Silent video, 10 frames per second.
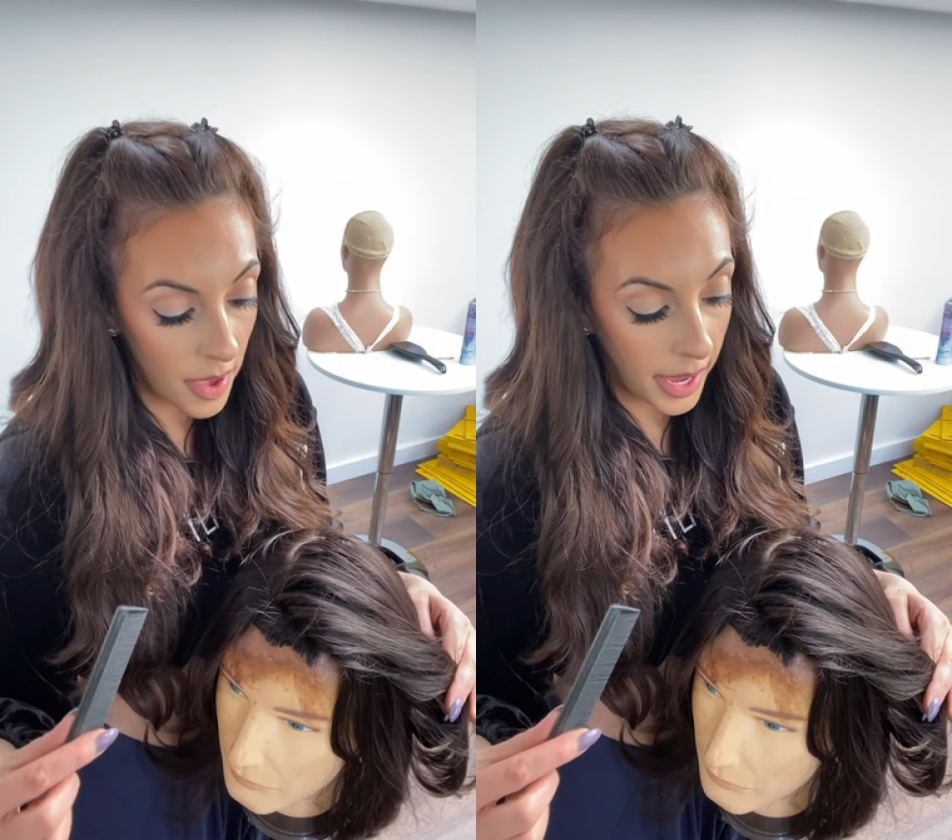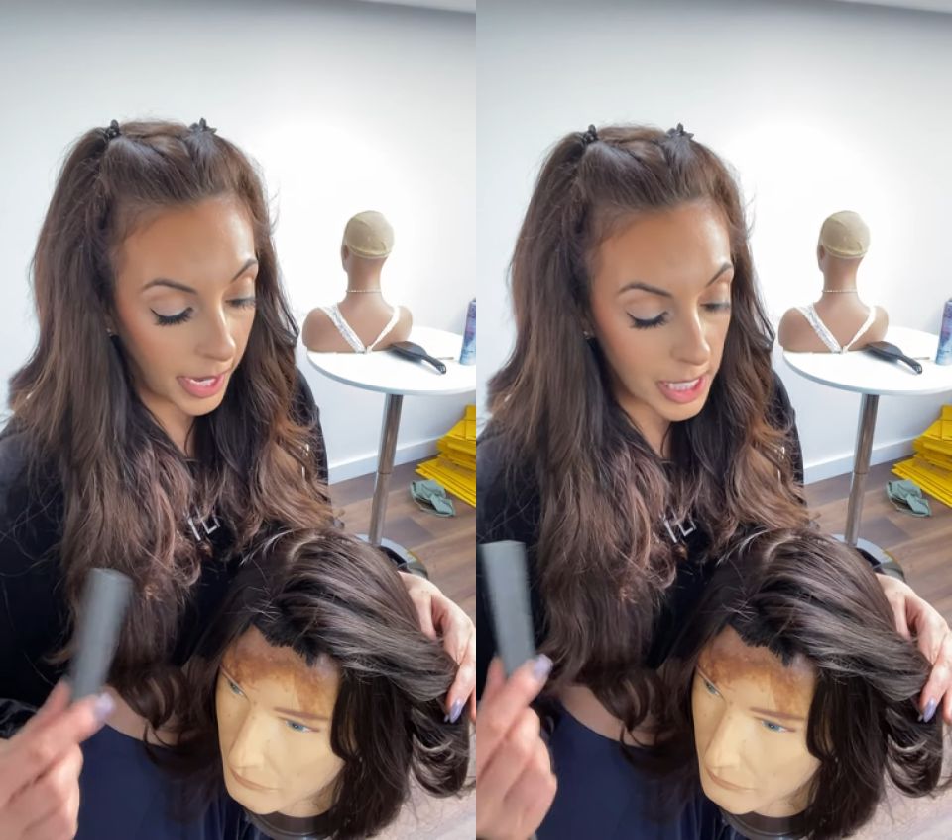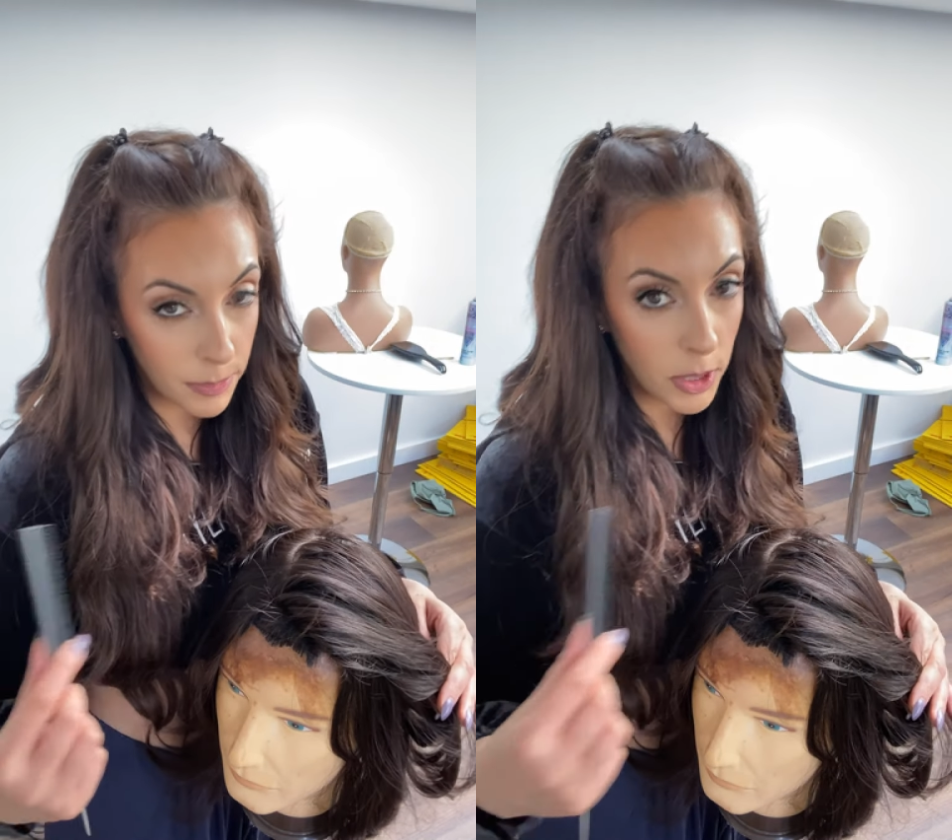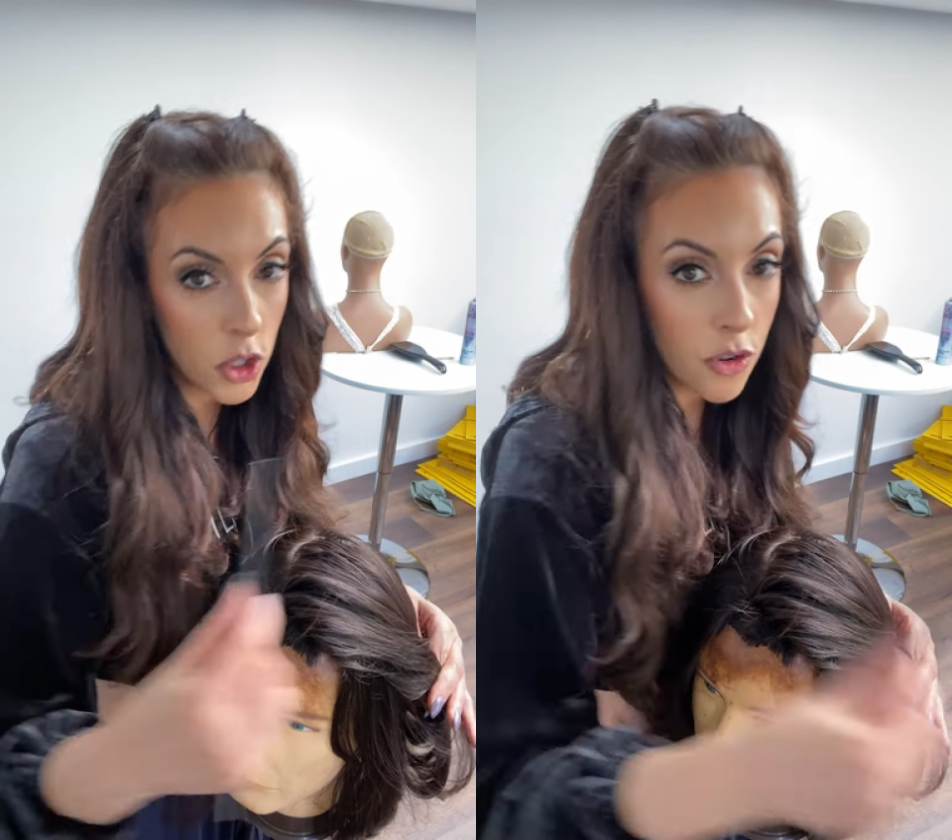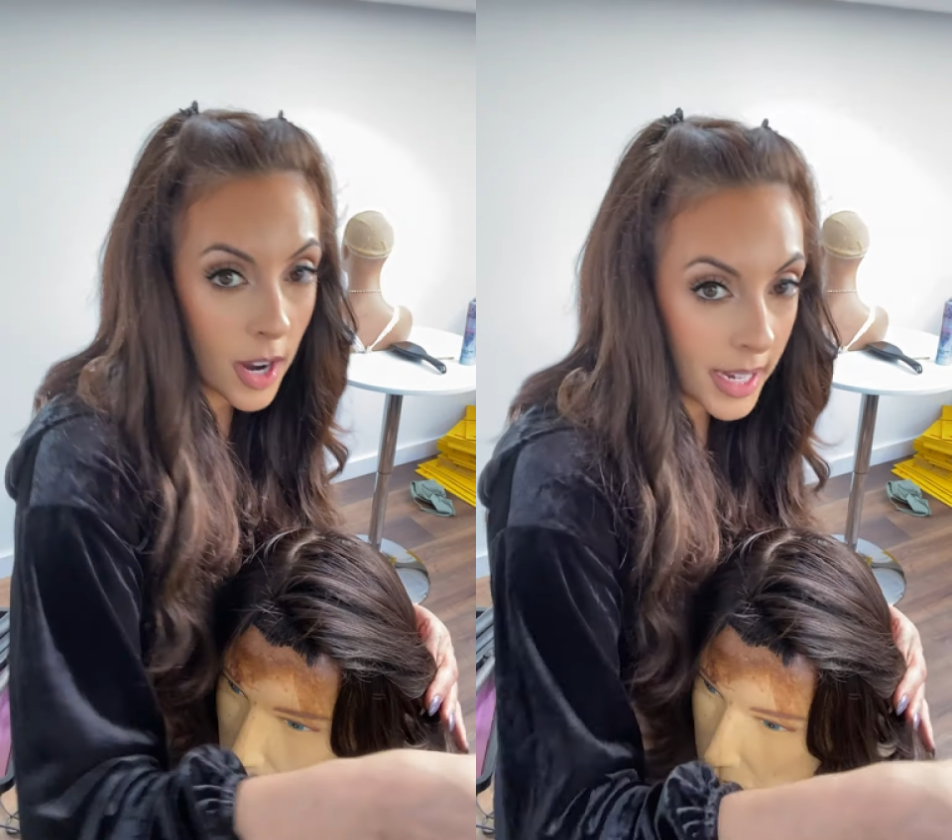it's been
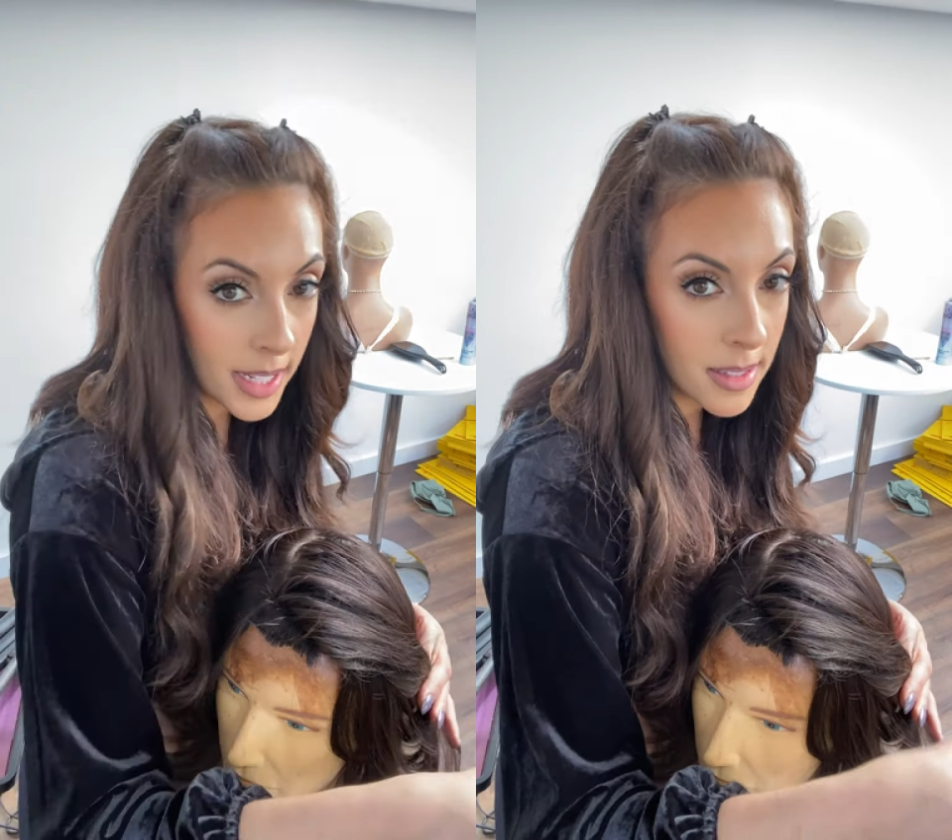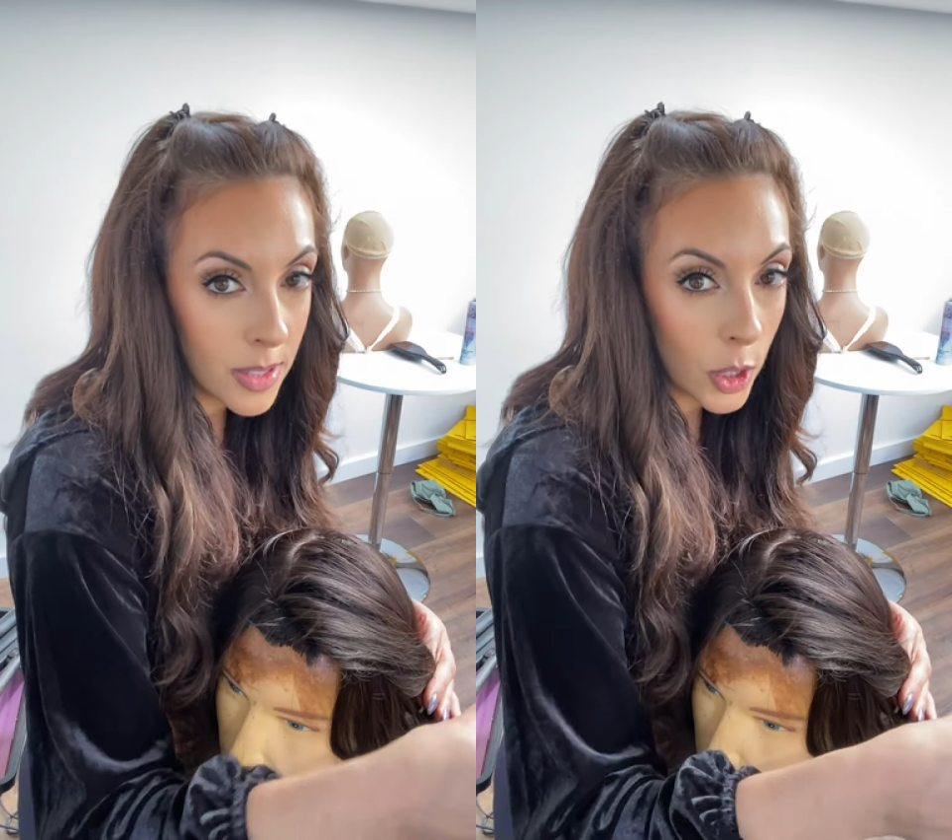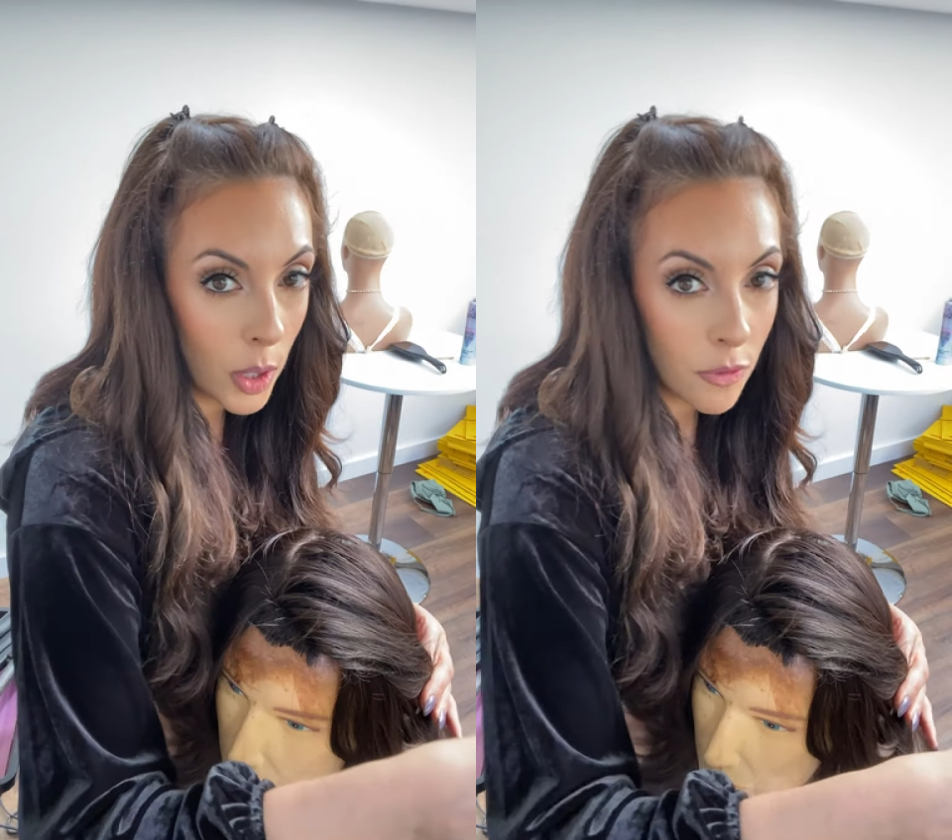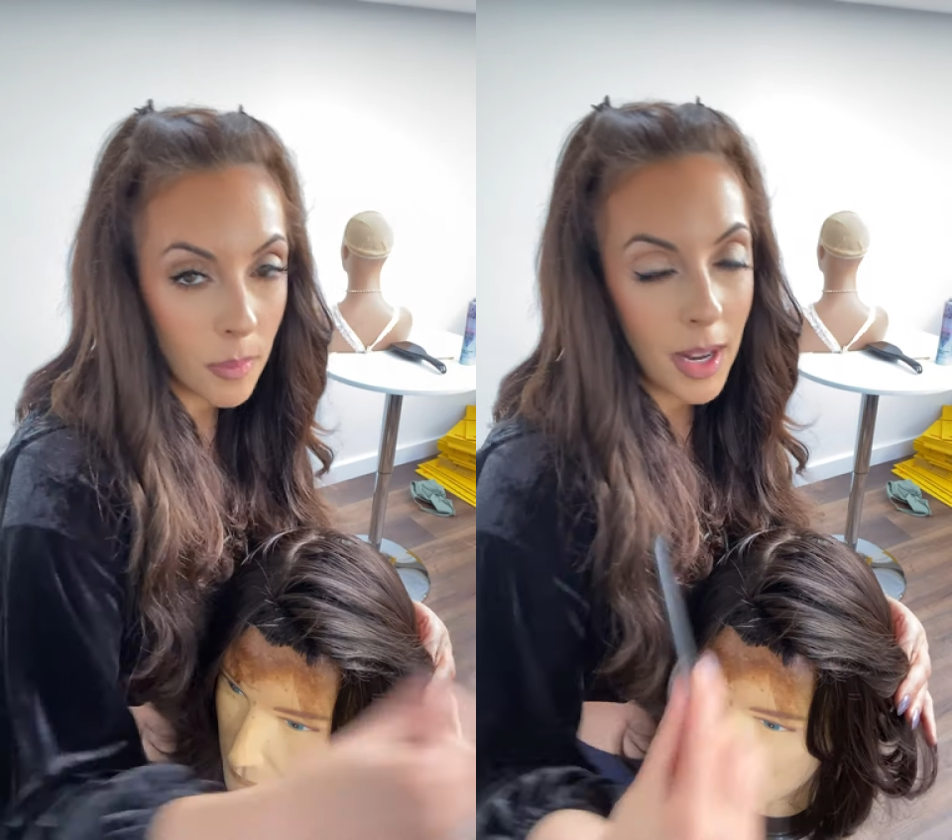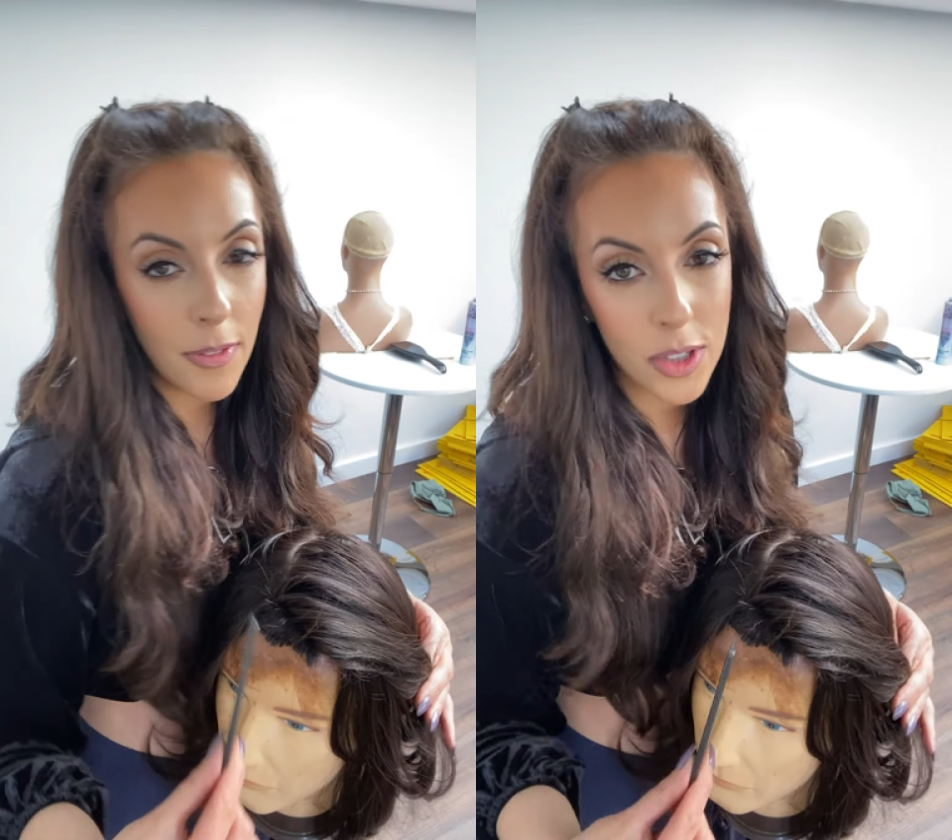trained to go
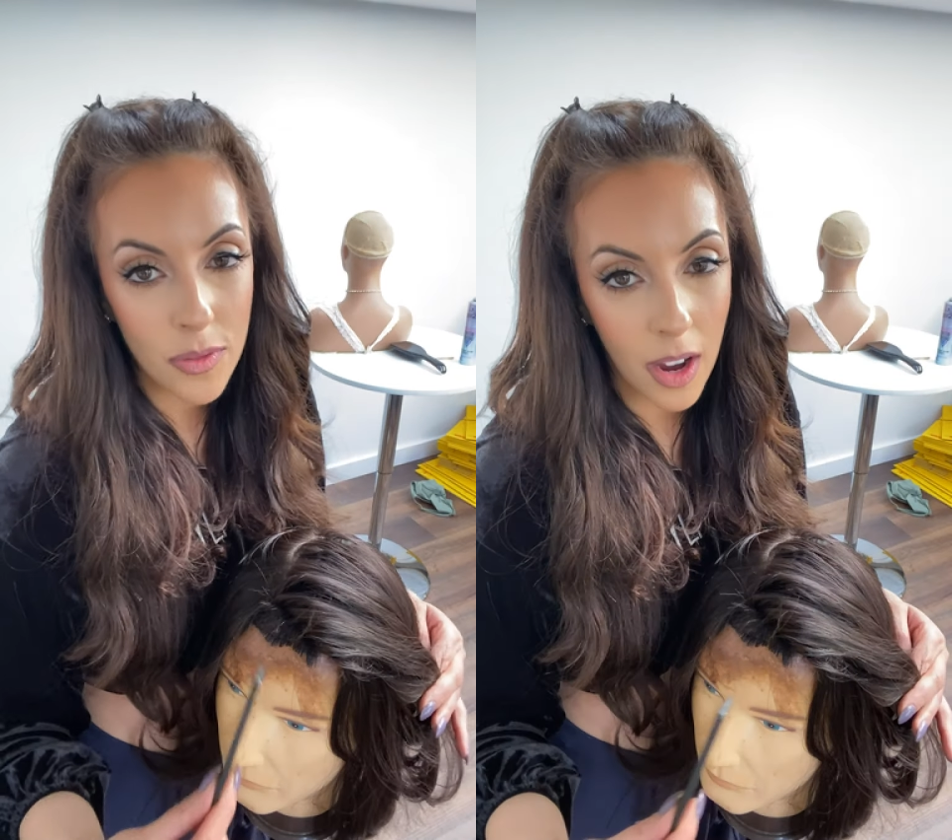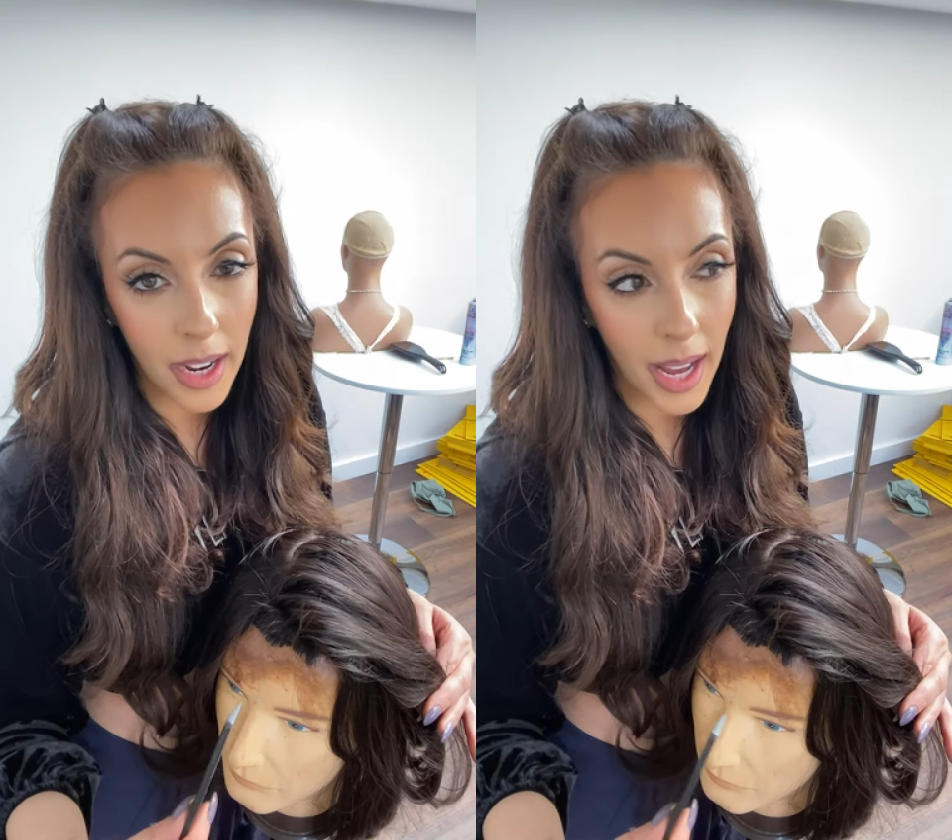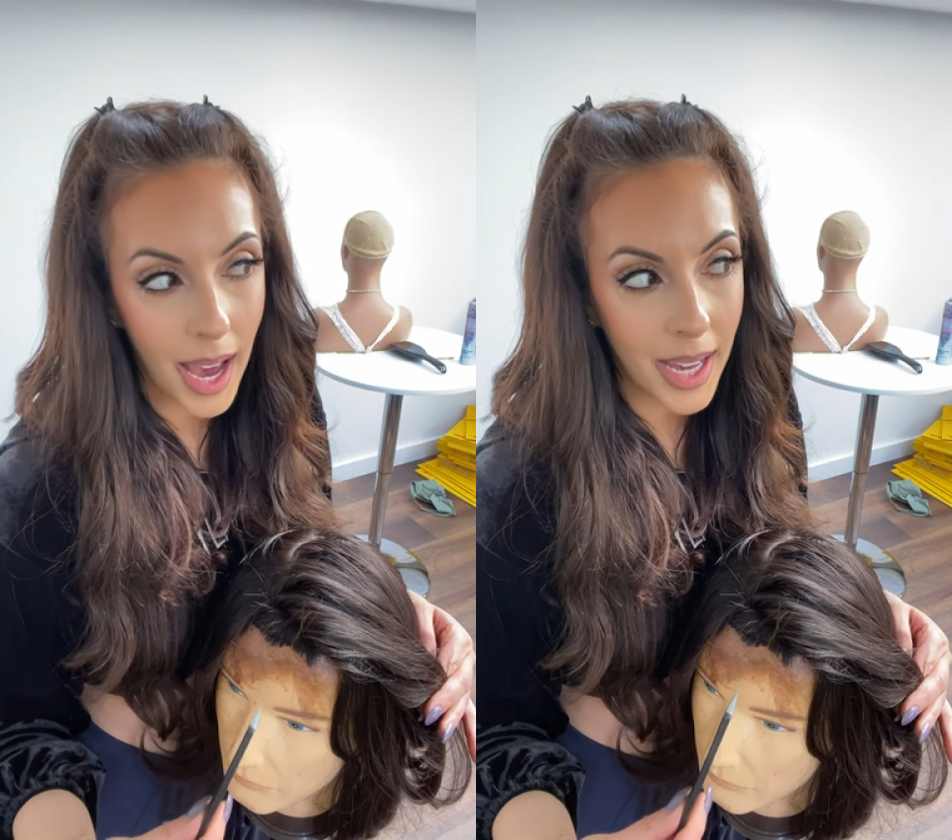from left to right